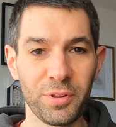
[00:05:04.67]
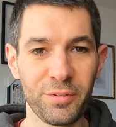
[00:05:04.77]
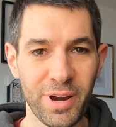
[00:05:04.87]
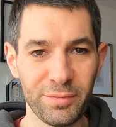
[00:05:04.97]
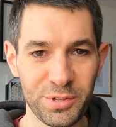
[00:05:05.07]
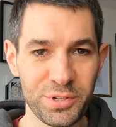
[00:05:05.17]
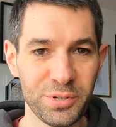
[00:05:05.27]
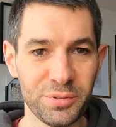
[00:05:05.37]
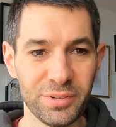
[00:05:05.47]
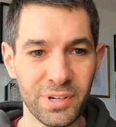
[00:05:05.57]
the gravel
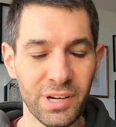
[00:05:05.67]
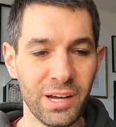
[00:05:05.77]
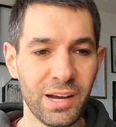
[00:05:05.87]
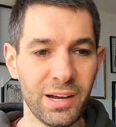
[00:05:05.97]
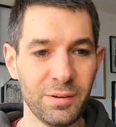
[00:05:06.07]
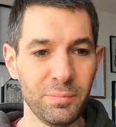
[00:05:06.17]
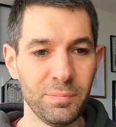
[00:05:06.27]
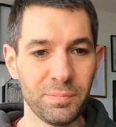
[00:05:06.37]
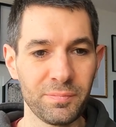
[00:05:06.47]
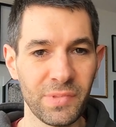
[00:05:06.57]
shoe
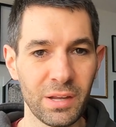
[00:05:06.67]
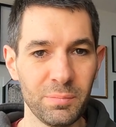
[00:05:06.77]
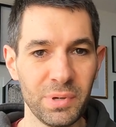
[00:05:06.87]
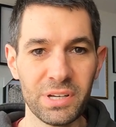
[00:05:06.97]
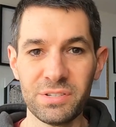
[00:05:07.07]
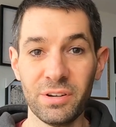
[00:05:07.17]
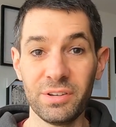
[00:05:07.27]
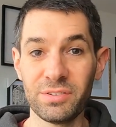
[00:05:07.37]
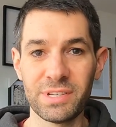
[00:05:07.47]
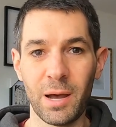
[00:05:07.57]
because, you know,
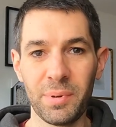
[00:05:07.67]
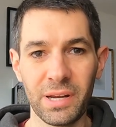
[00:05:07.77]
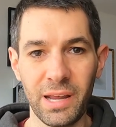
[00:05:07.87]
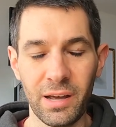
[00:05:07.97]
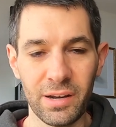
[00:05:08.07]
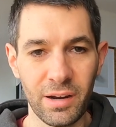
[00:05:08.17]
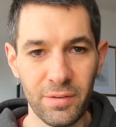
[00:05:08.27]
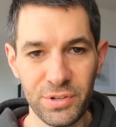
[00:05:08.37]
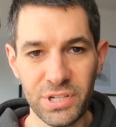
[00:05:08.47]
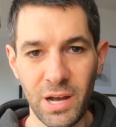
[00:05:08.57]
you stop at a
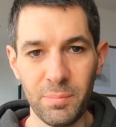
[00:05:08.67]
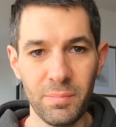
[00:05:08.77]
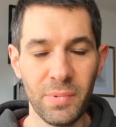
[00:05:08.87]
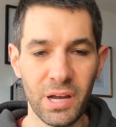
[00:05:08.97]
coffee shop,